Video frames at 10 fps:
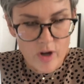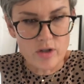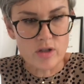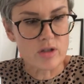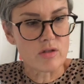
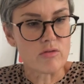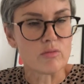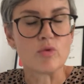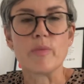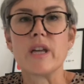just a
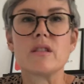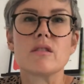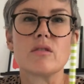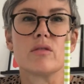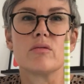normal
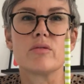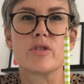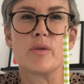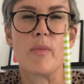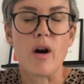pencil
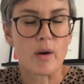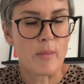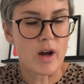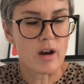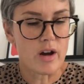to mark
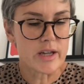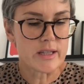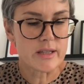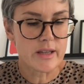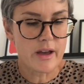my
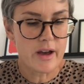lines